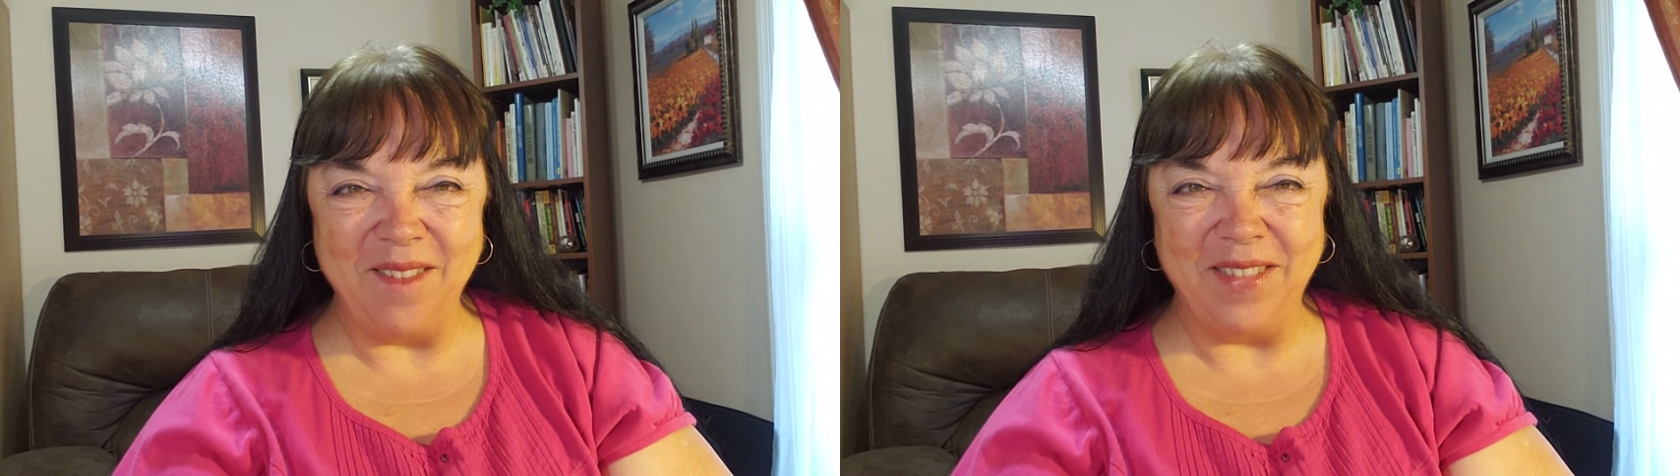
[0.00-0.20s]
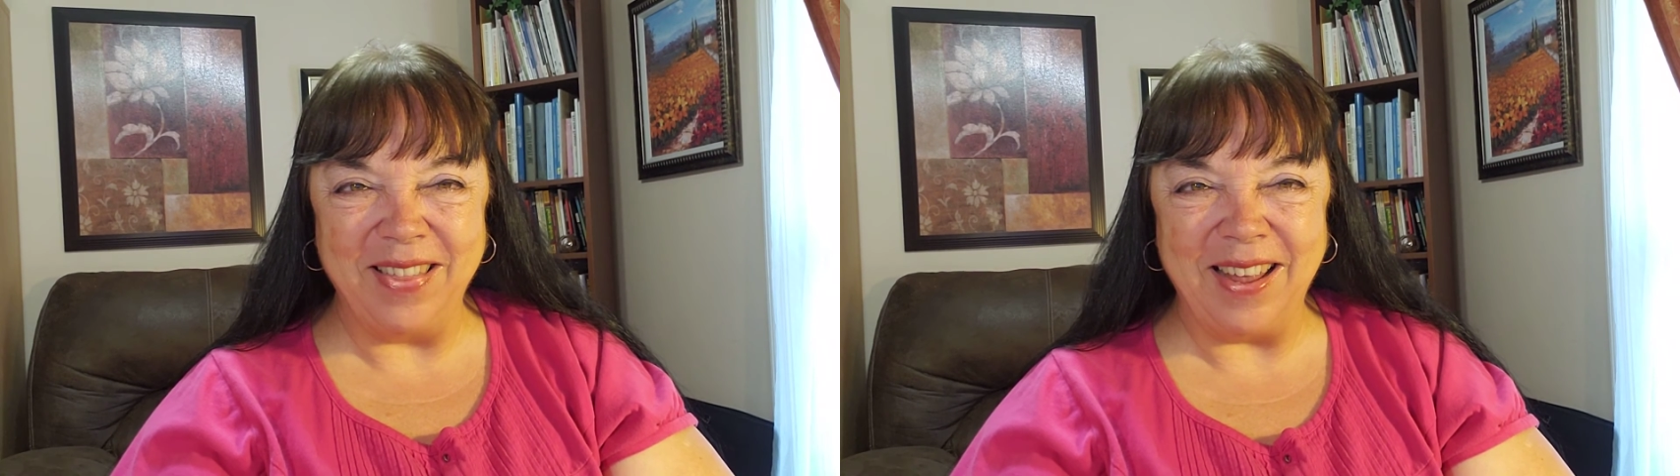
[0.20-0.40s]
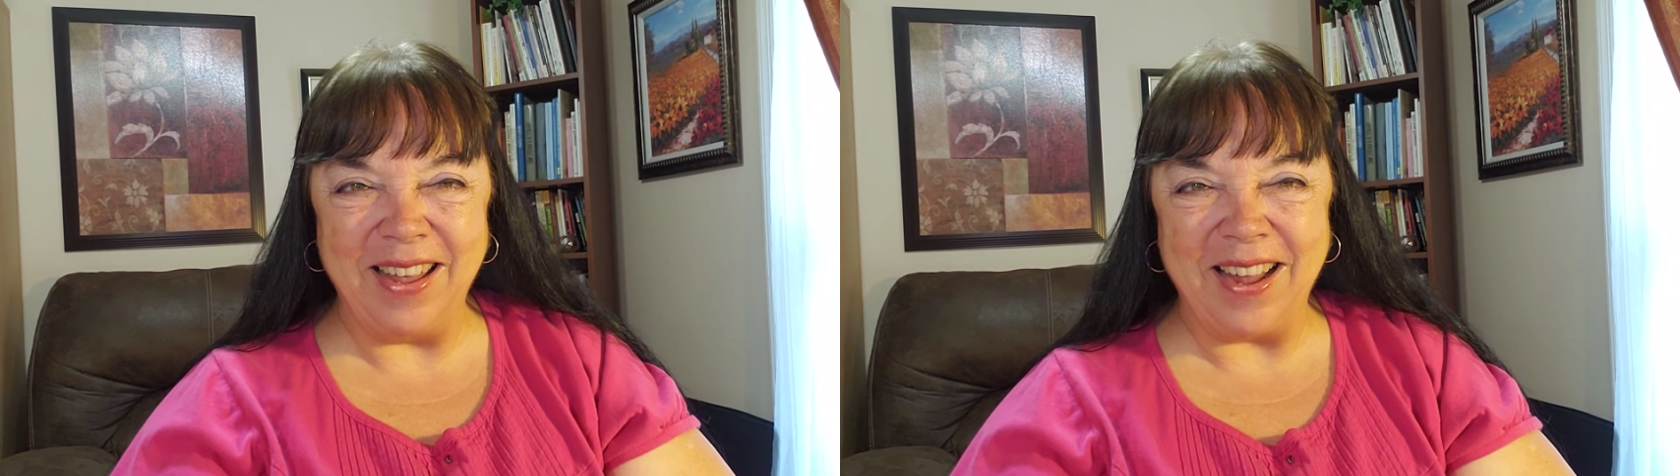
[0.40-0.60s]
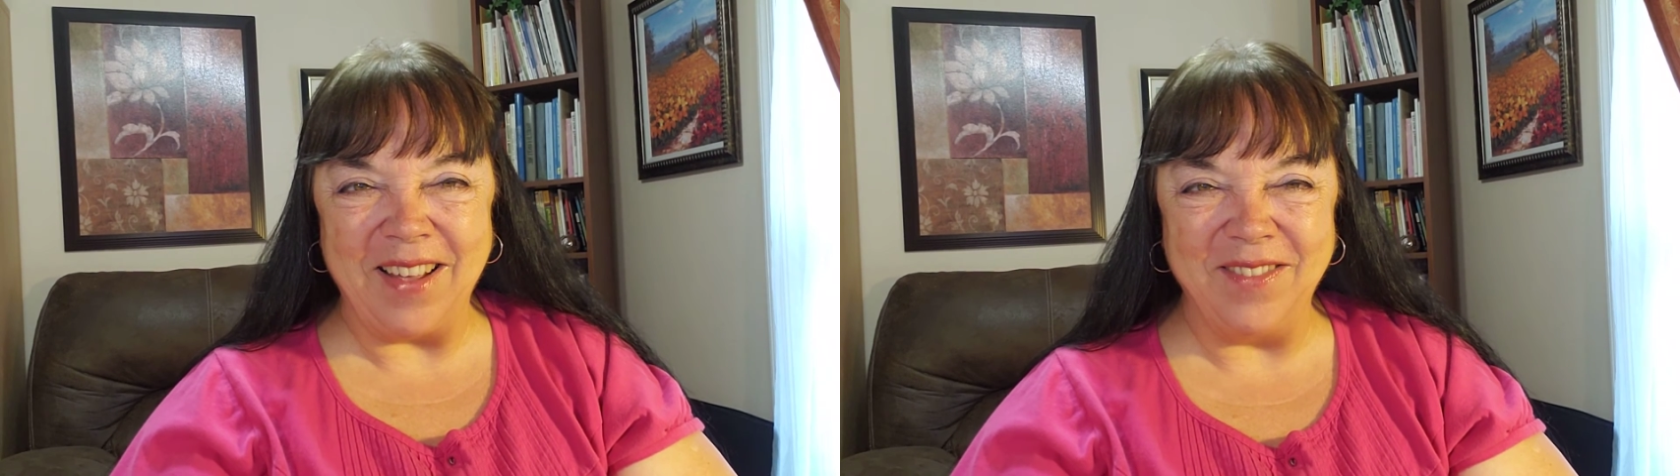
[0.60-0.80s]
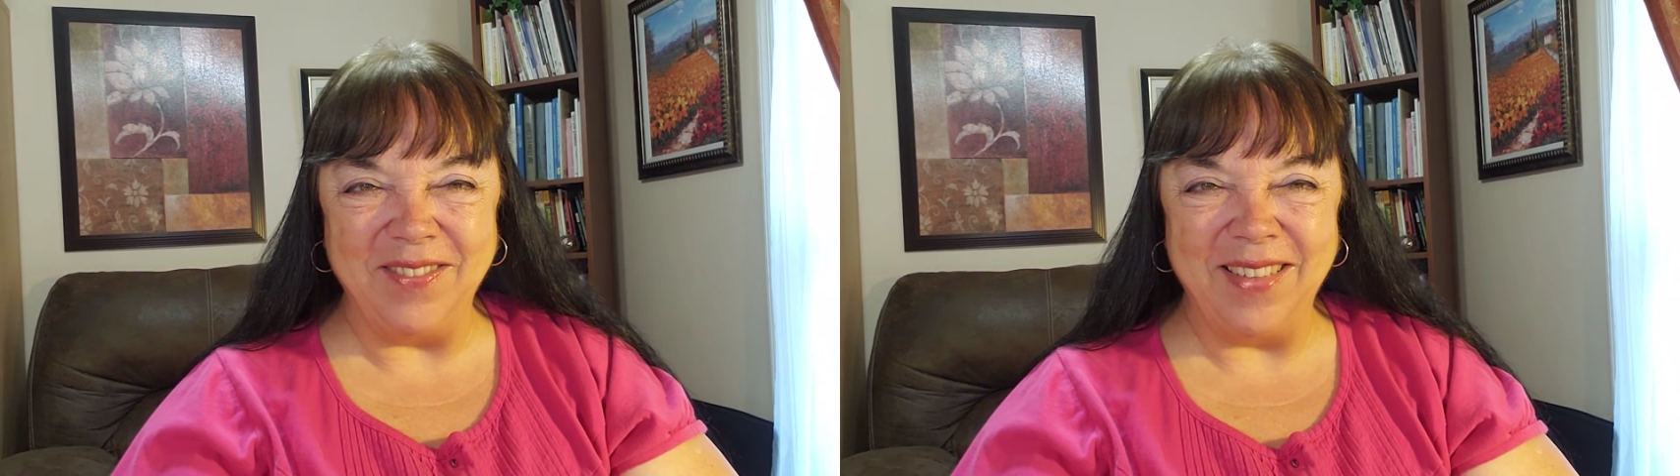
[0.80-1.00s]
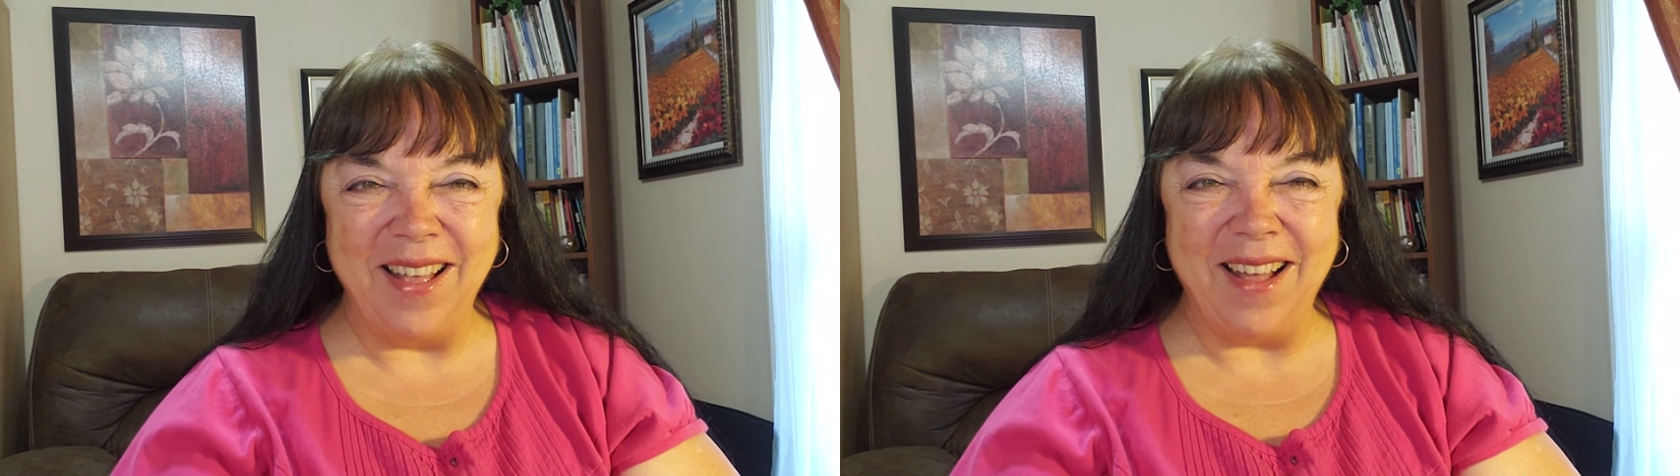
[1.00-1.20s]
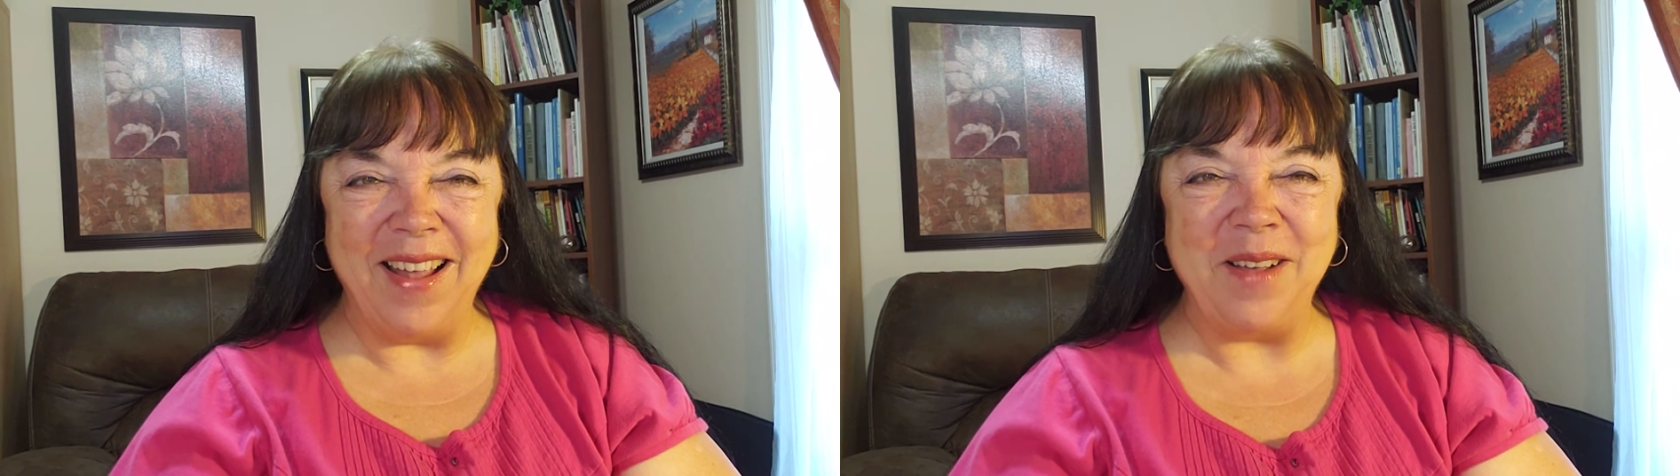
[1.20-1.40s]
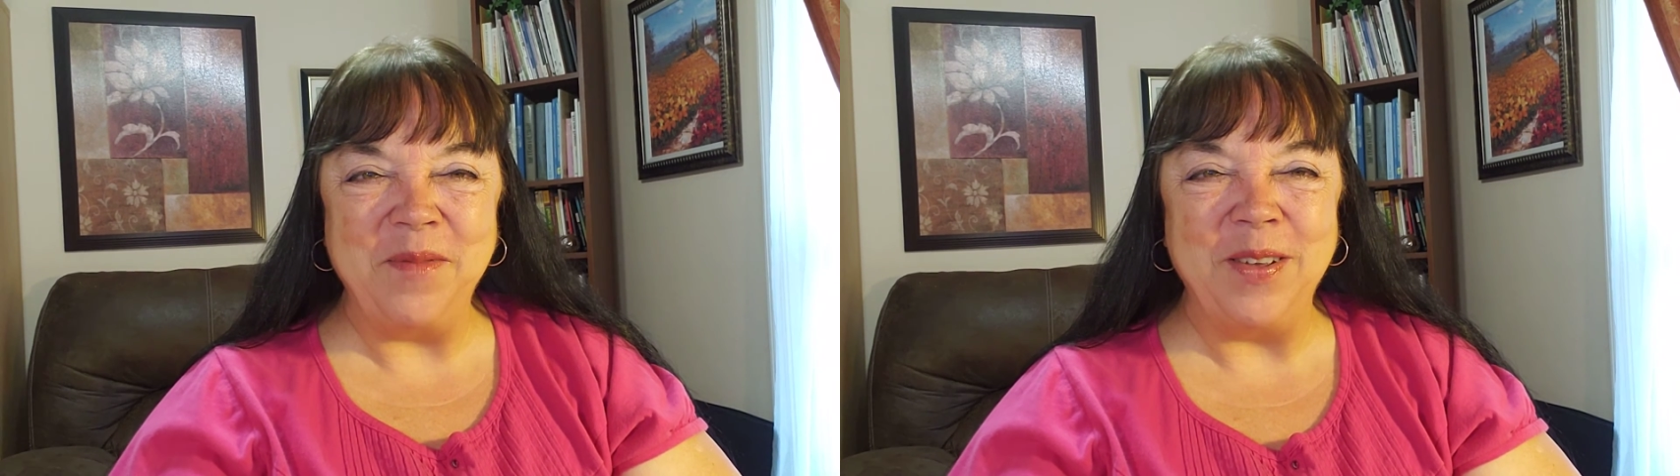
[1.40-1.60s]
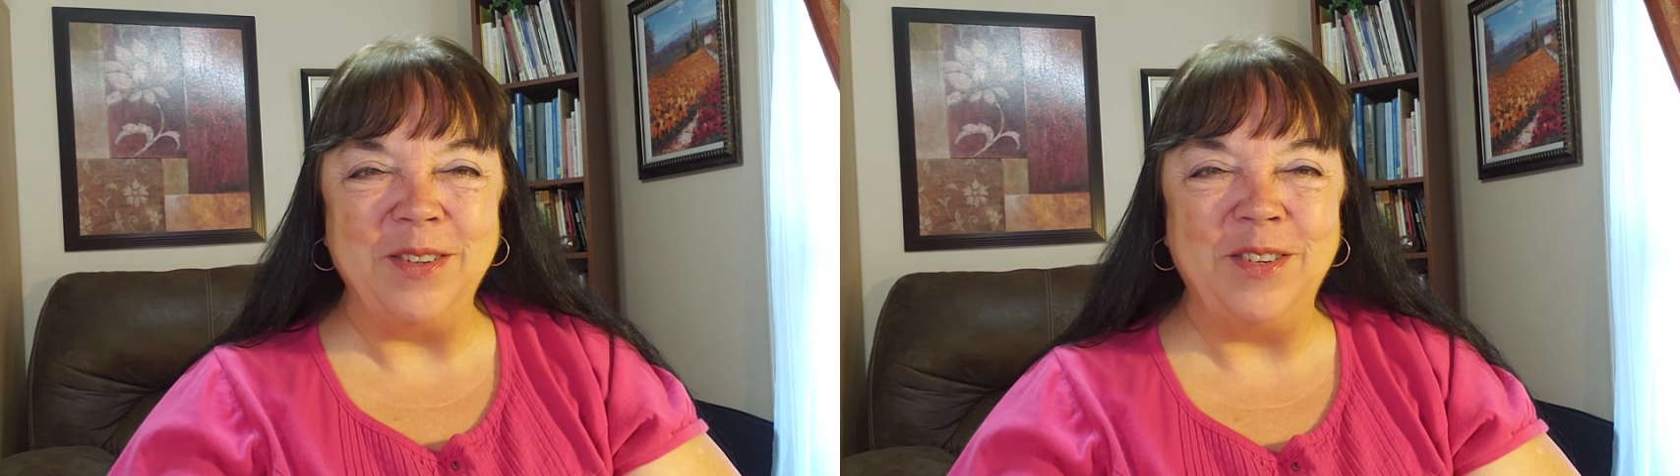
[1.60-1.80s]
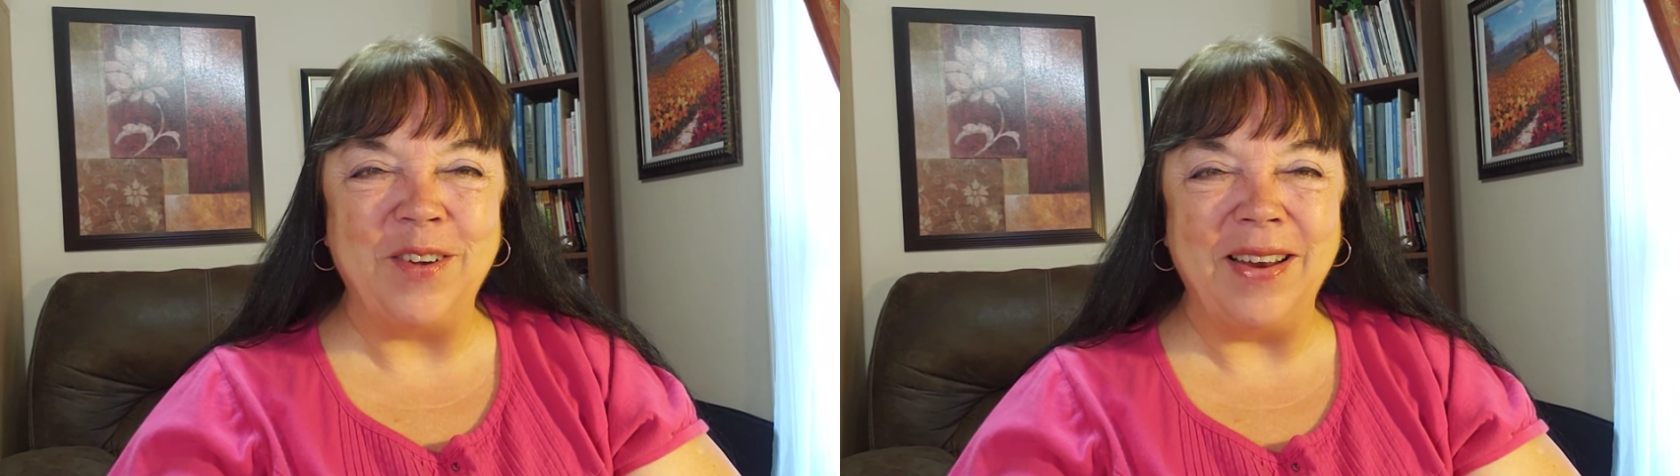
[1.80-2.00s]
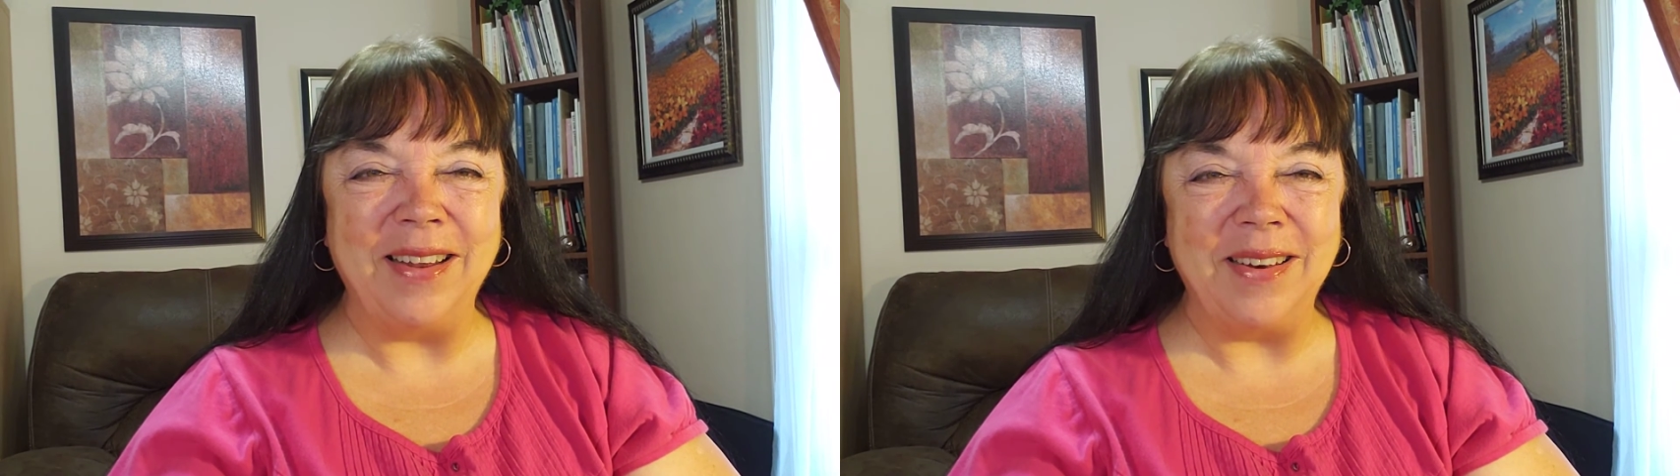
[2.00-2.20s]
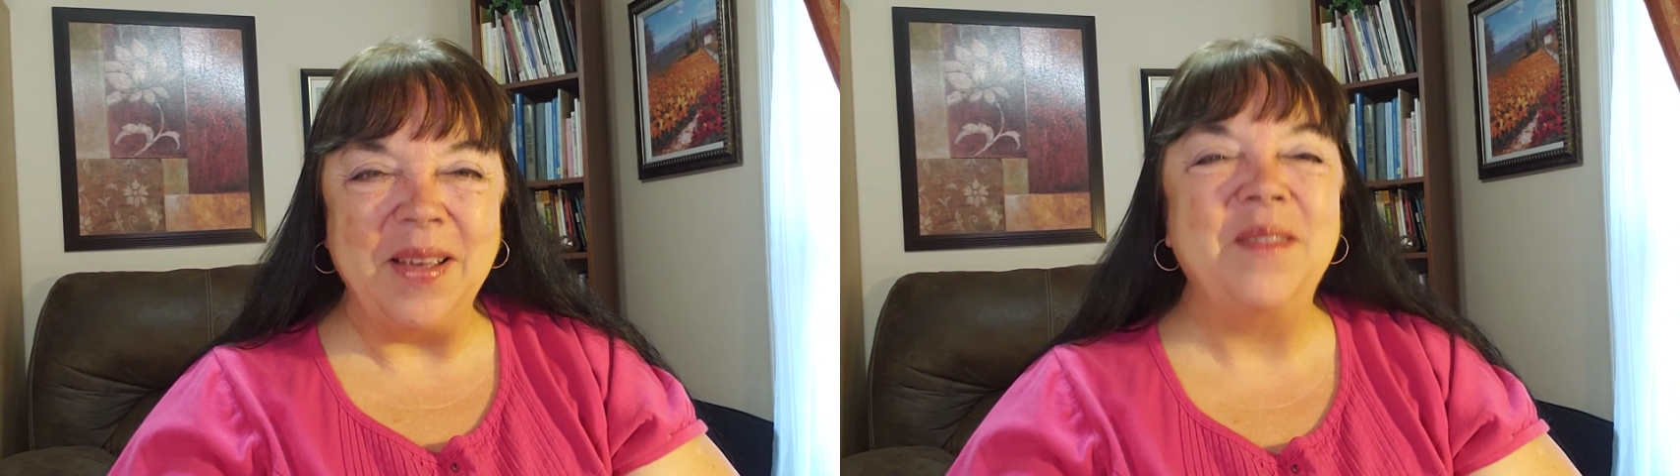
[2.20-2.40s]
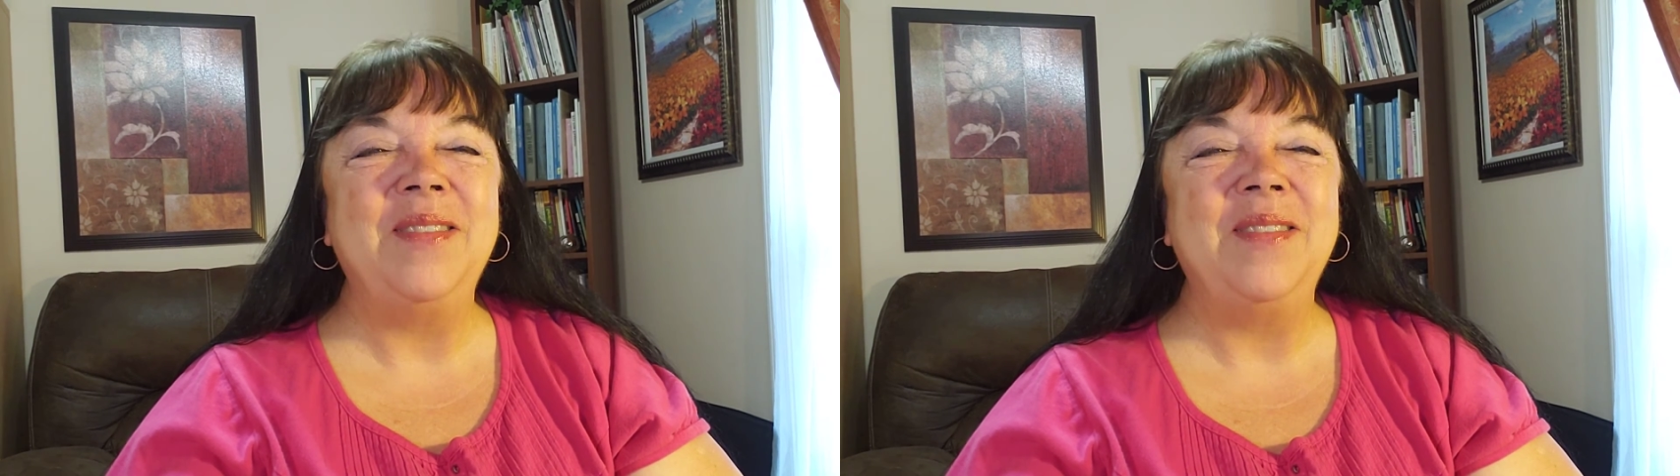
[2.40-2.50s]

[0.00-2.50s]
Well, there you go. I hope you enjoyed it.